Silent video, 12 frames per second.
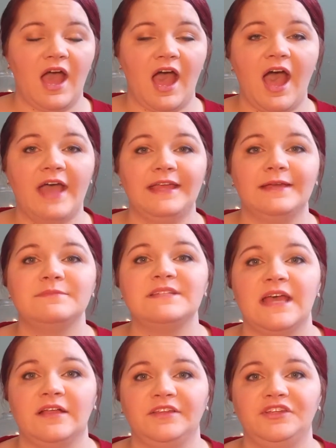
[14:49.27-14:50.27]
I am
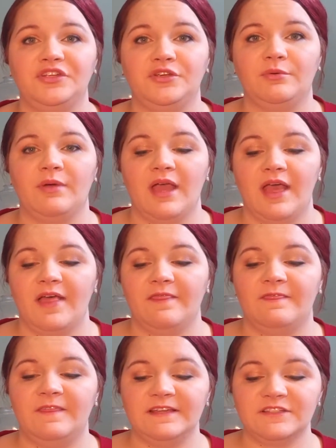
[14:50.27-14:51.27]
telling you,
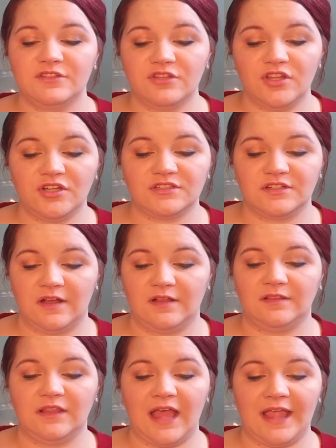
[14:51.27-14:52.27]
this looked
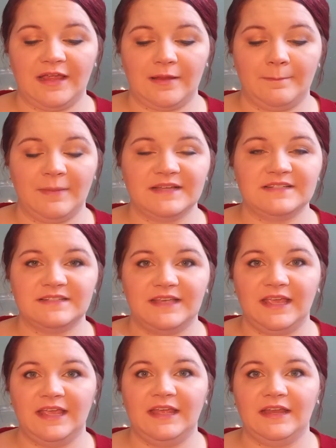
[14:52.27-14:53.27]
like my
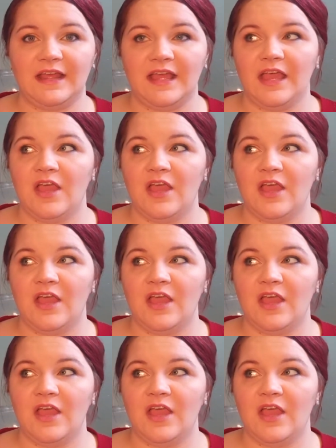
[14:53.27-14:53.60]
skin